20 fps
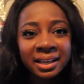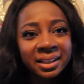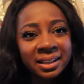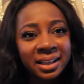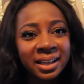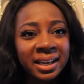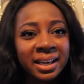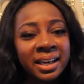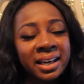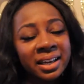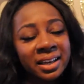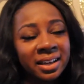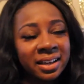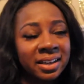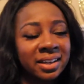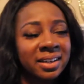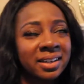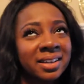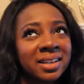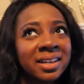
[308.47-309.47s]
like,
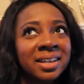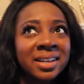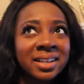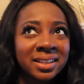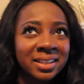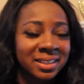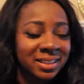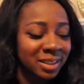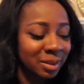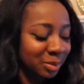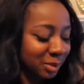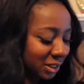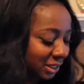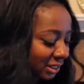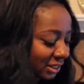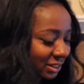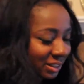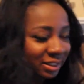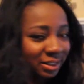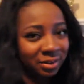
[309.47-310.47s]
this
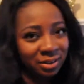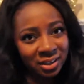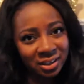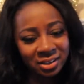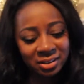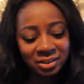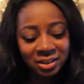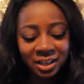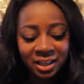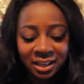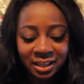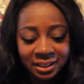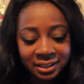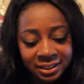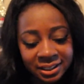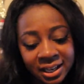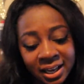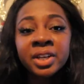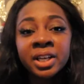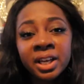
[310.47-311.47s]
lipstick is so good, you
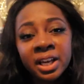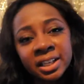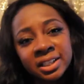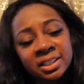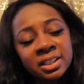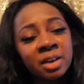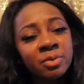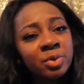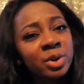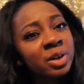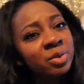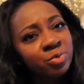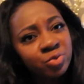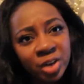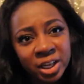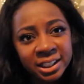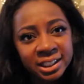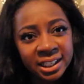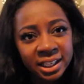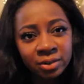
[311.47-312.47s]
guys. It's not very
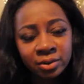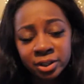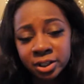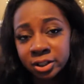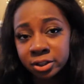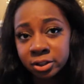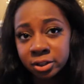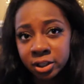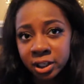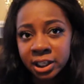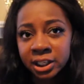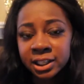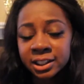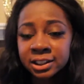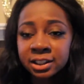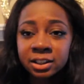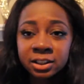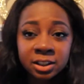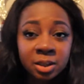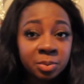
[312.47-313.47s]
fussy, which is good,
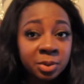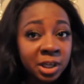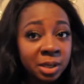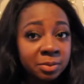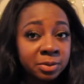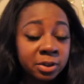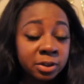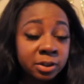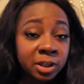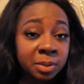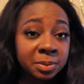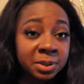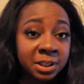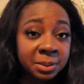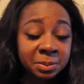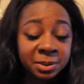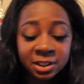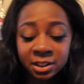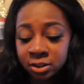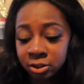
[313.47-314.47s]
because sometimes
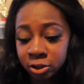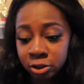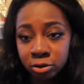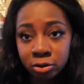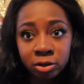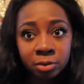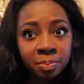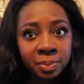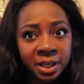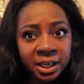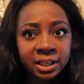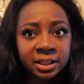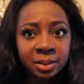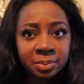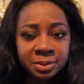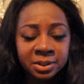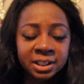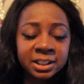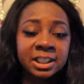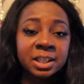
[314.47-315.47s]
nude pink
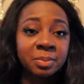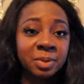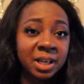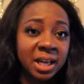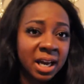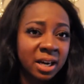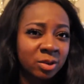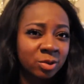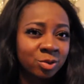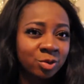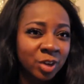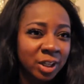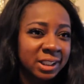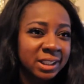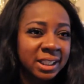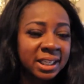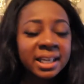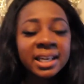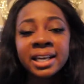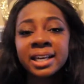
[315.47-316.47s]
lipsticks can be kind of
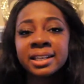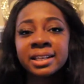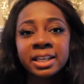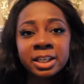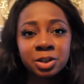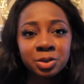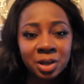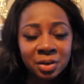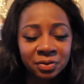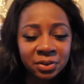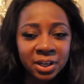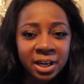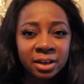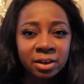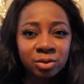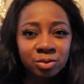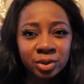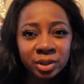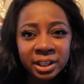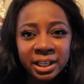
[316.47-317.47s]
fussy, and like you have to kind
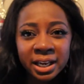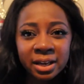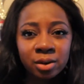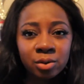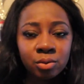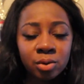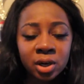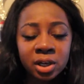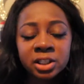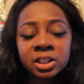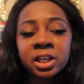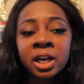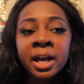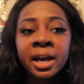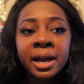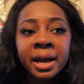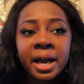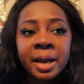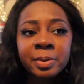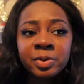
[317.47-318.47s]
of really watch.
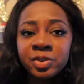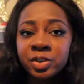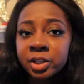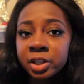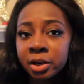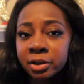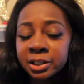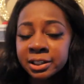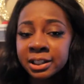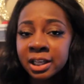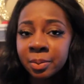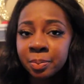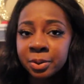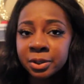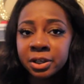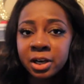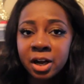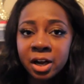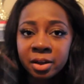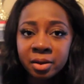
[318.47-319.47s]
If you notice, I
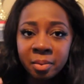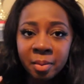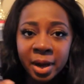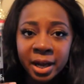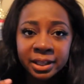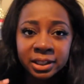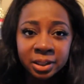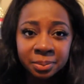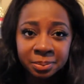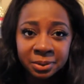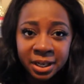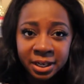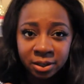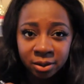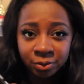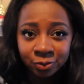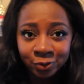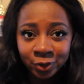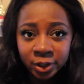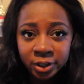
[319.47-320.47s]
put on my lip
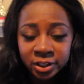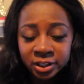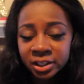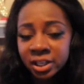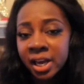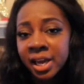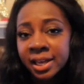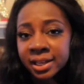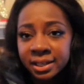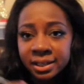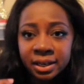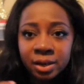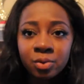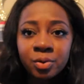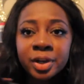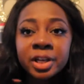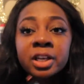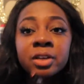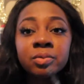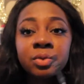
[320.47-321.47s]
liner first, then I
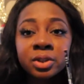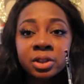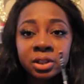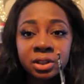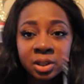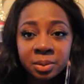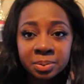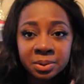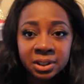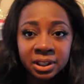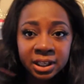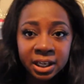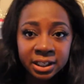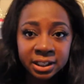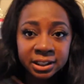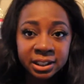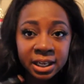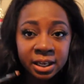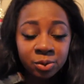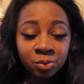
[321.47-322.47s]
went in with the lipstick. I
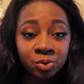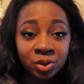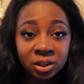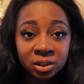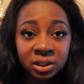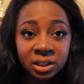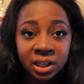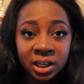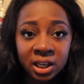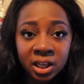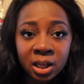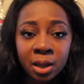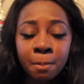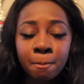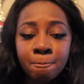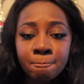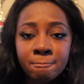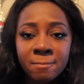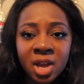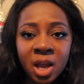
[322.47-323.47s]
just kind of filled it in,